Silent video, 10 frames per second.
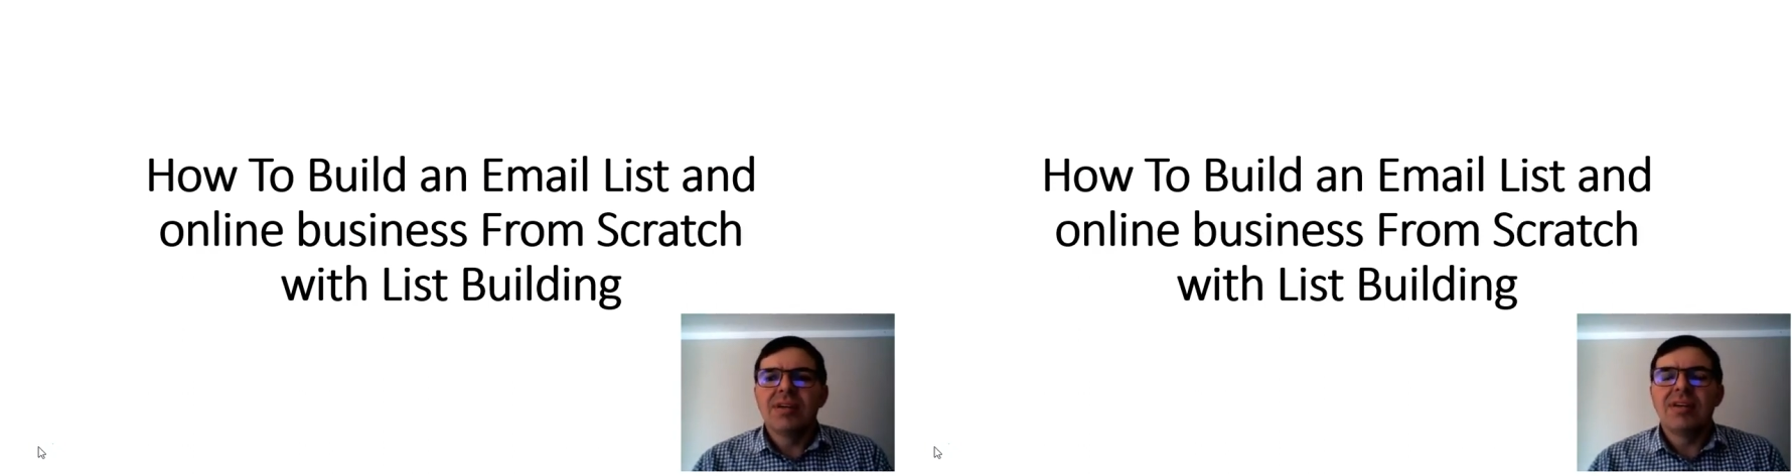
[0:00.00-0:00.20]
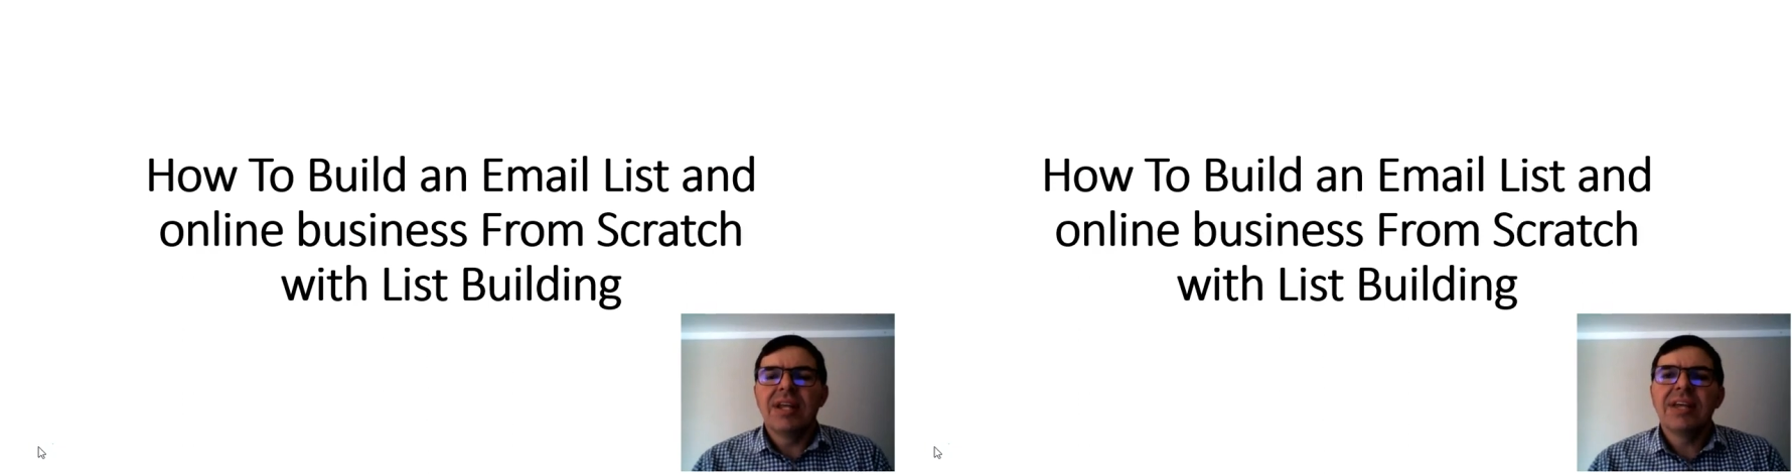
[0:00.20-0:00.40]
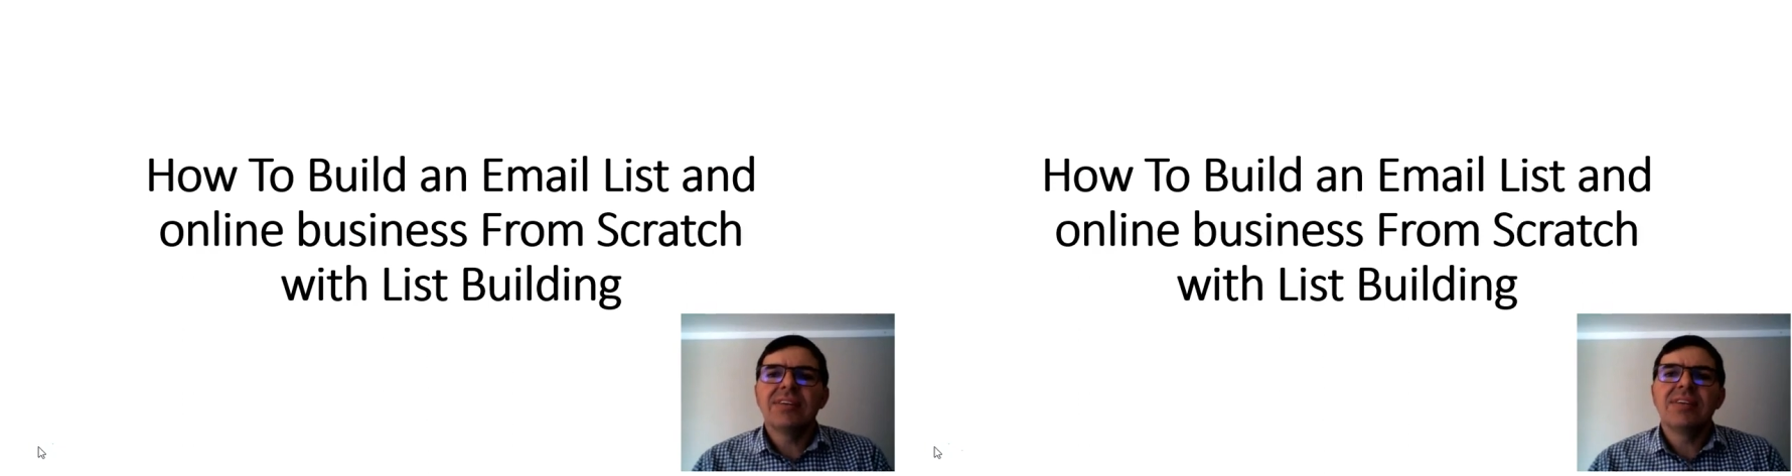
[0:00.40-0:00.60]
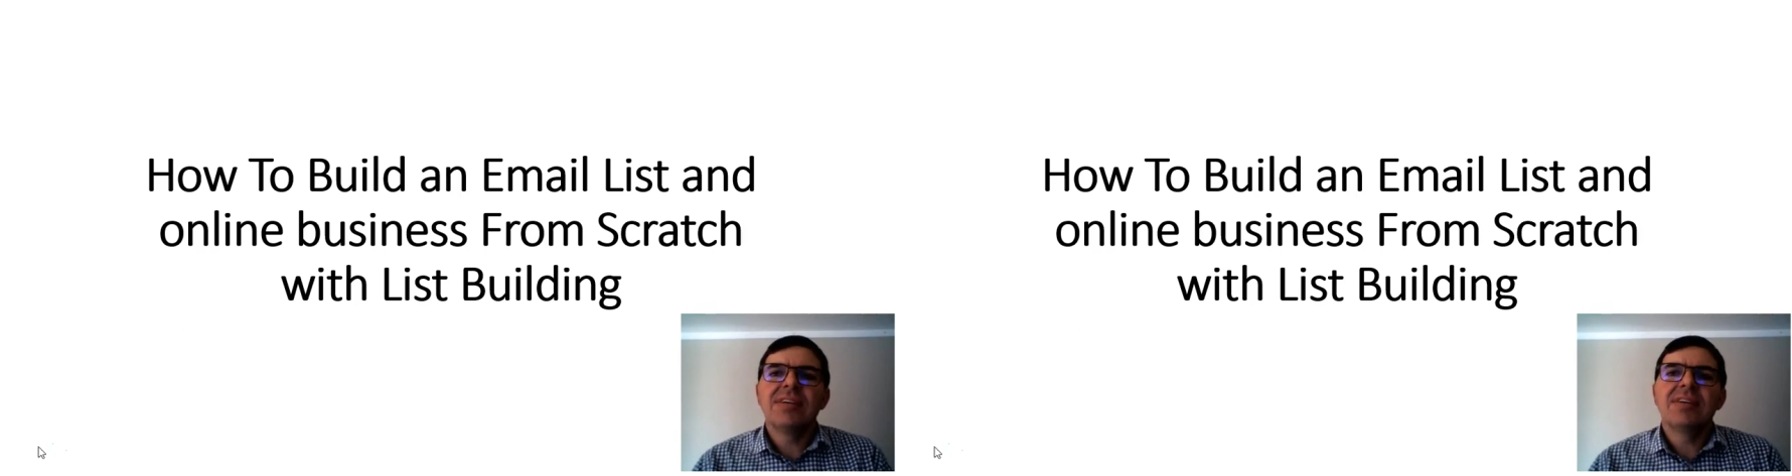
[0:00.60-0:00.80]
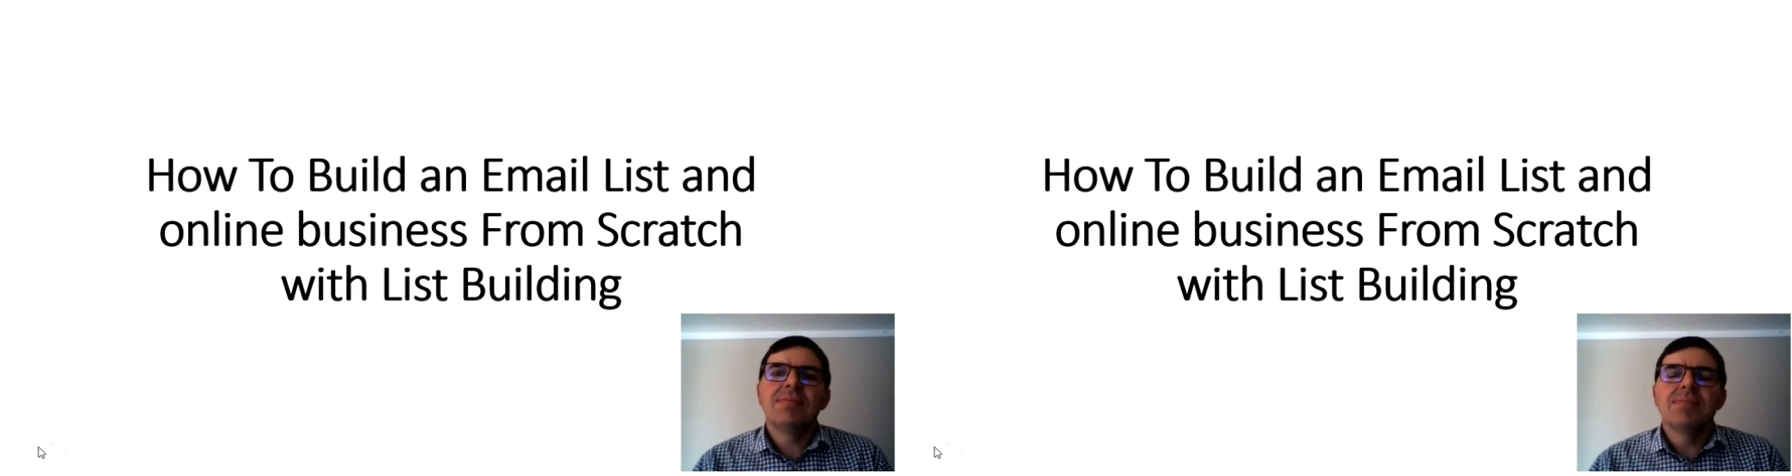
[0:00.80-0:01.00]

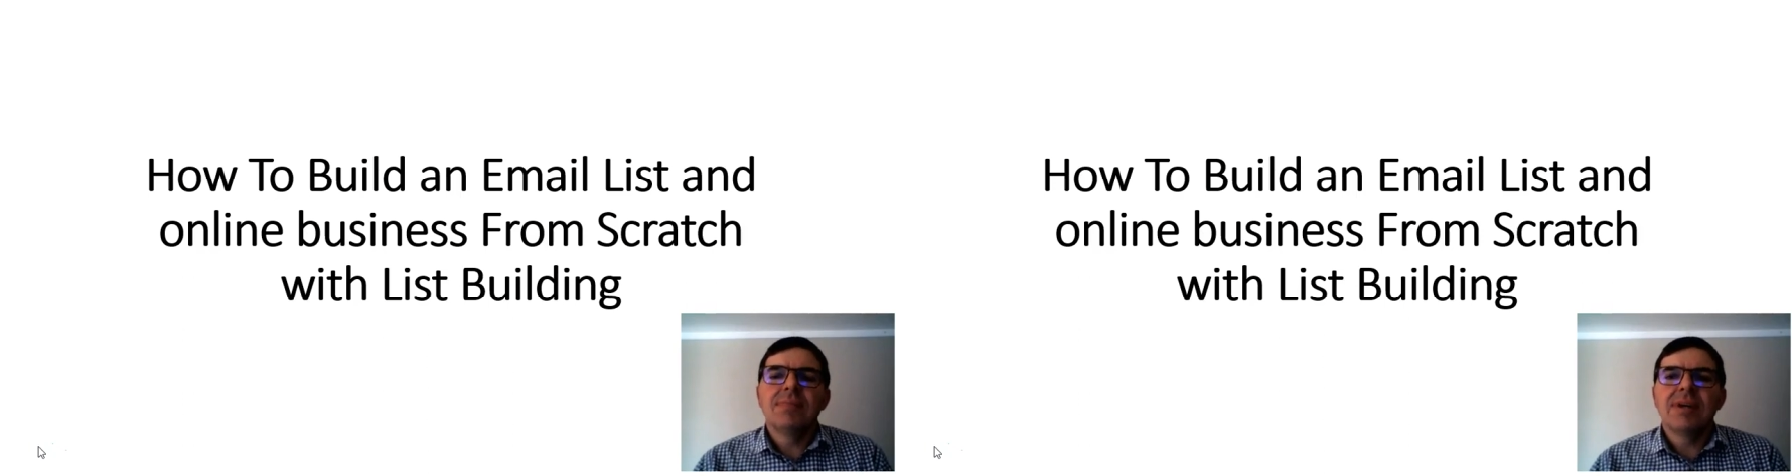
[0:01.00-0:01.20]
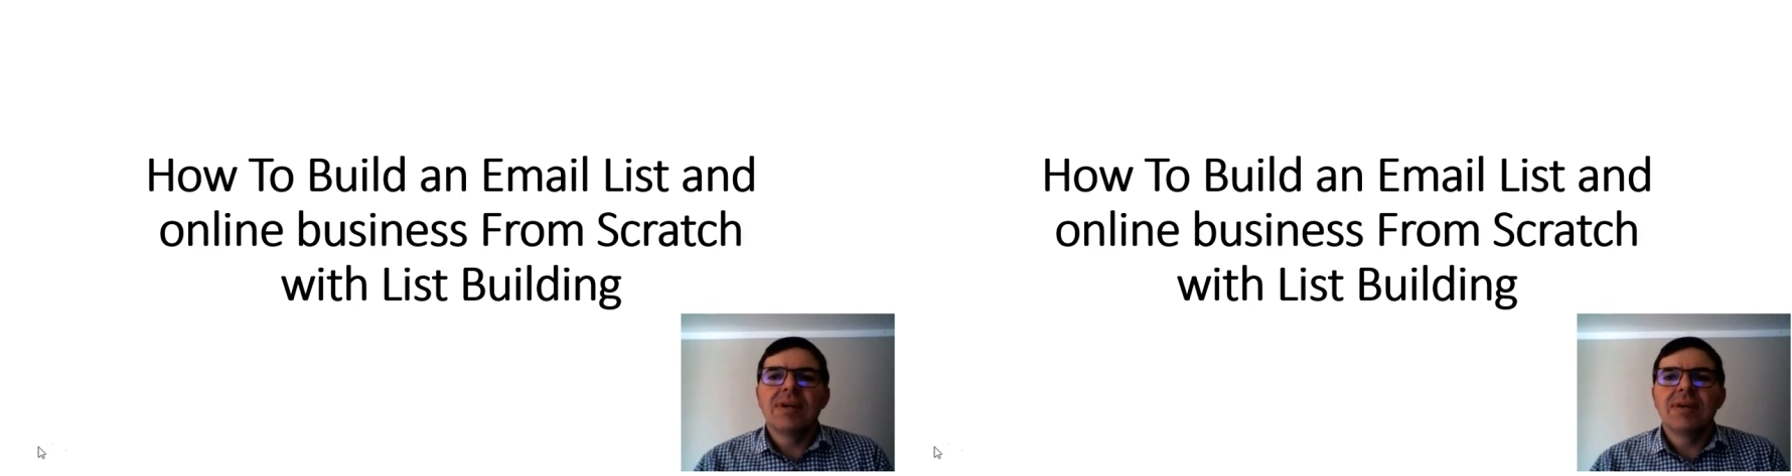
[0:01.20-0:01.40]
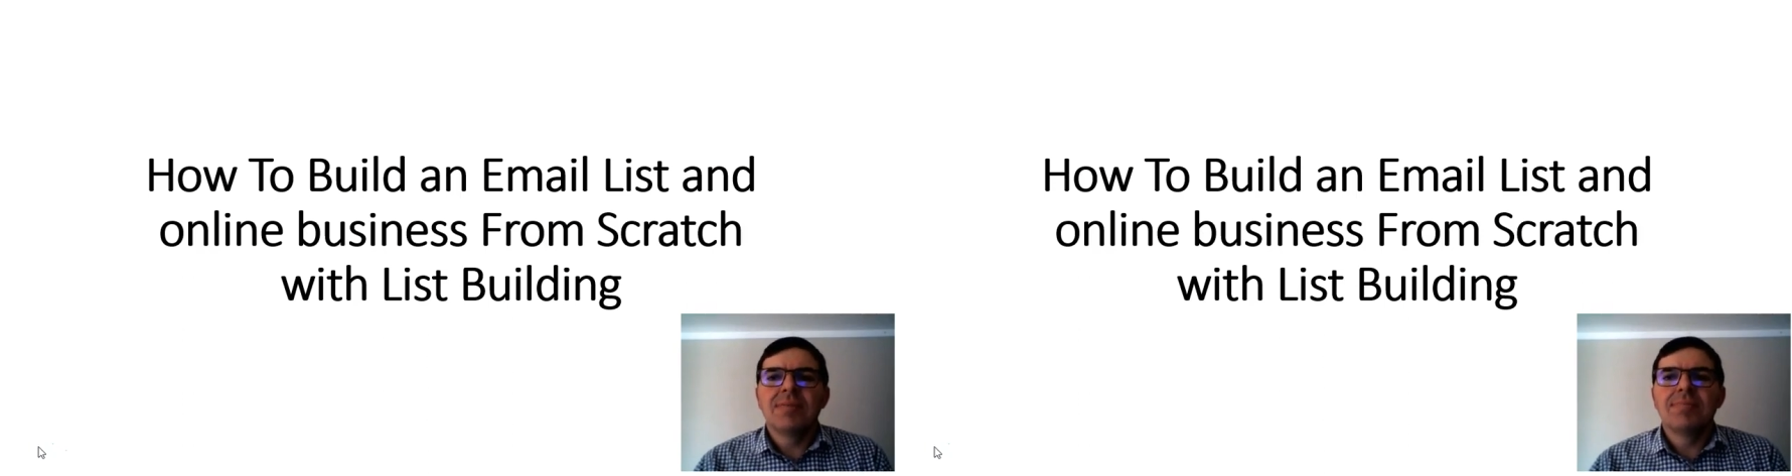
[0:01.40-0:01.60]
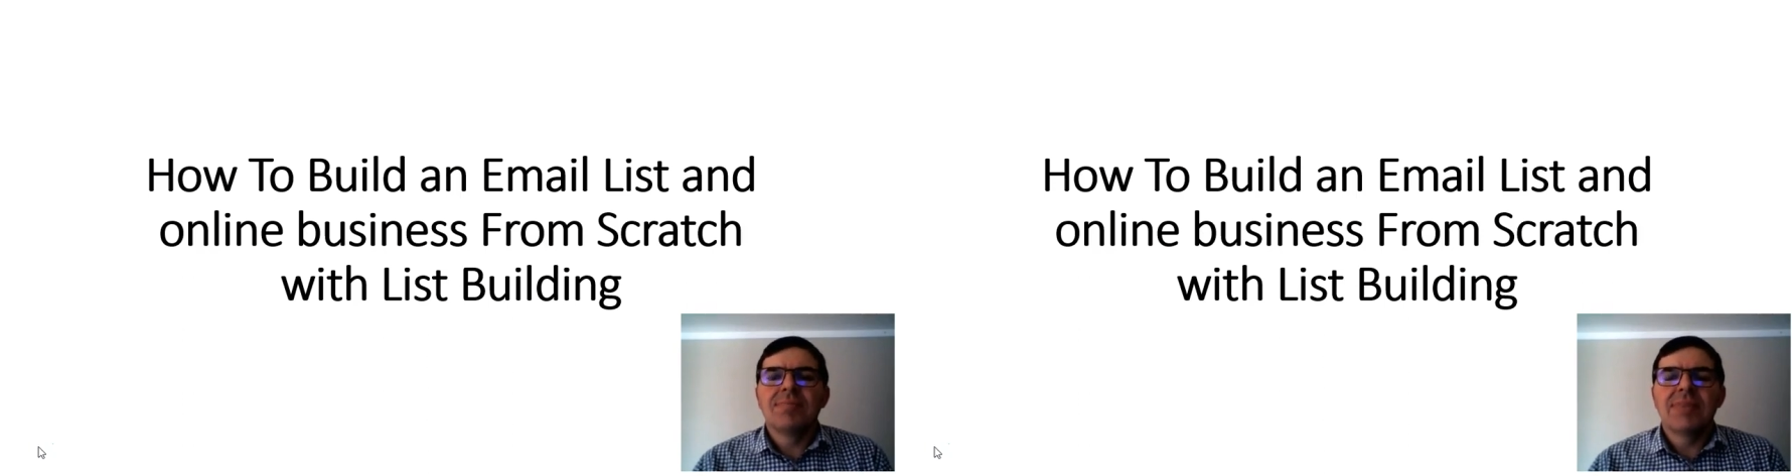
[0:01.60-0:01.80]
collecting um,